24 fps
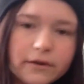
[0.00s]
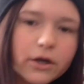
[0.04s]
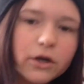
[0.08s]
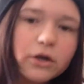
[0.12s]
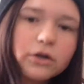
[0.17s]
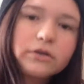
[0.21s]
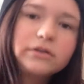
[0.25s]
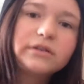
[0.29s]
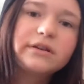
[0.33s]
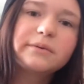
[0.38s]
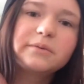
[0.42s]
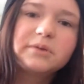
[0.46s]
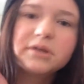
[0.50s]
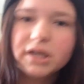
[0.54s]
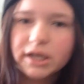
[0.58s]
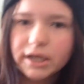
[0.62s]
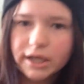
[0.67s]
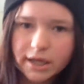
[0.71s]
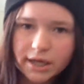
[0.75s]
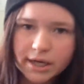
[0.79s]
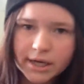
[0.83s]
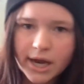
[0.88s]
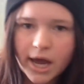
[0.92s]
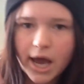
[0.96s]
girls that were
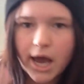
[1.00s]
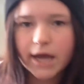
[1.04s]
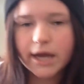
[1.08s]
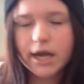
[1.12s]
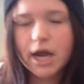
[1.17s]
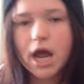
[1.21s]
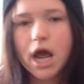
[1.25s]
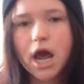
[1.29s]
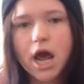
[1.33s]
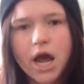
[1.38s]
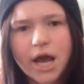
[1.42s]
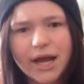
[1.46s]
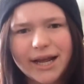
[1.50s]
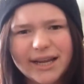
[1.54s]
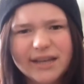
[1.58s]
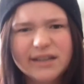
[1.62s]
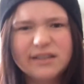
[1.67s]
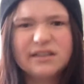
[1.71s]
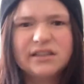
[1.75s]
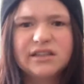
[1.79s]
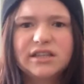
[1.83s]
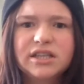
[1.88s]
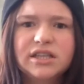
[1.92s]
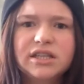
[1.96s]
9, I
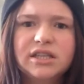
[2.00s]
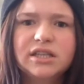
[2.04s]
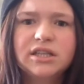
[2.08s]
guess.